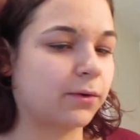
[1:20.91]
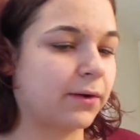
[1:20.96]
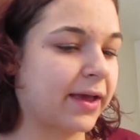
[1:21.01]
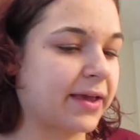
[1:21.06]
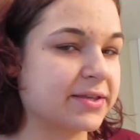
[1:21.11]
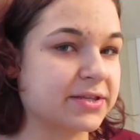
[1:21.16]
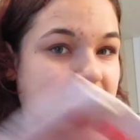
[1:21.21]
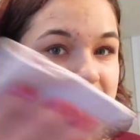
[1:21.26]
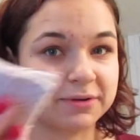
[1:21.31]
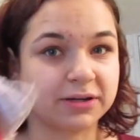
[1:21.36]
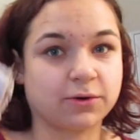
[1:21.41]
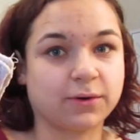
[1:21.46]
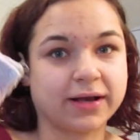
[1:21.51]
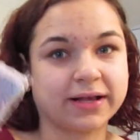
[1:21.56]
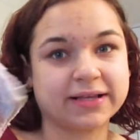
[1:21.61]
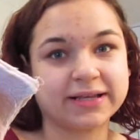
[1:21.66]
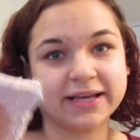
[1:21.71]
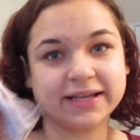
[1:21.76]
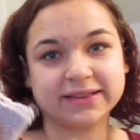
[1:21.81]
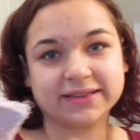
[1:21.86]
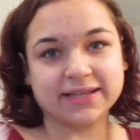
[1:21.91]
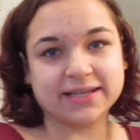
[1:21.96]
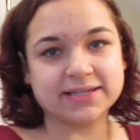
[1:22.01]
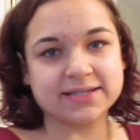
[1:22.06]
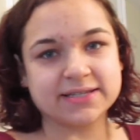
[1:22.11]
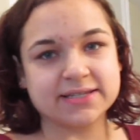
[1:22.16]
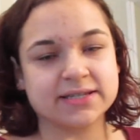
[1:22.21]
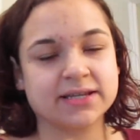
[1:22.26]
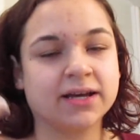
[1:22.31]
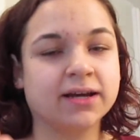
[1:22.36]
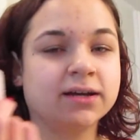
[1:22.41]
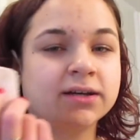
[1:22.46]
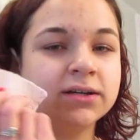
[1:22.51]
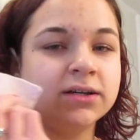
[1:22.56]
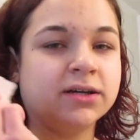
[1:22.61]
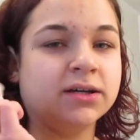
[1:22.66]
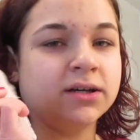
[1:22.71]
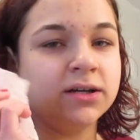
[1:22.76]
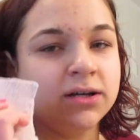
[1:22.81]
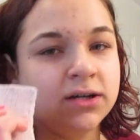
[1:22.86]
Okay, so I'm going to go ahead and get this
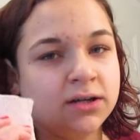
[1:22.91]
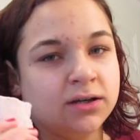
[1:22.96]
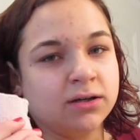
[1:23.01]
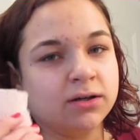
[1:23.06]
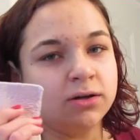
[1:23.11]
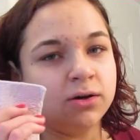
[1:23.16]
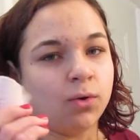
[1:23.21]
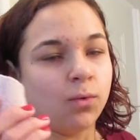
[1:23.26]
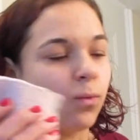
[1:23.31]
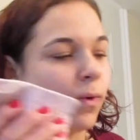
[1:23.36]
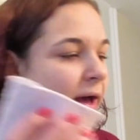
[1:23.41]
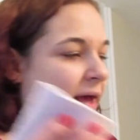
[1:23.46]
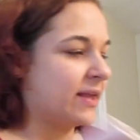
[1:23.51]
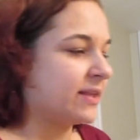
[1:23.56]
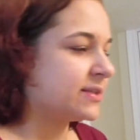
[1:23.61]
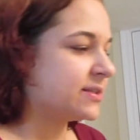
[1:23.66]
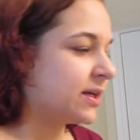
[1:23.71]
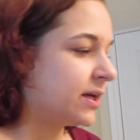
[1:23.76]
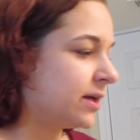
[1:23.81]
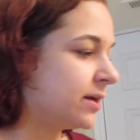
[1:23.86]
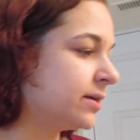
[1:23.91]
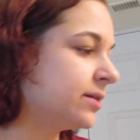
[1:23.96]
wet.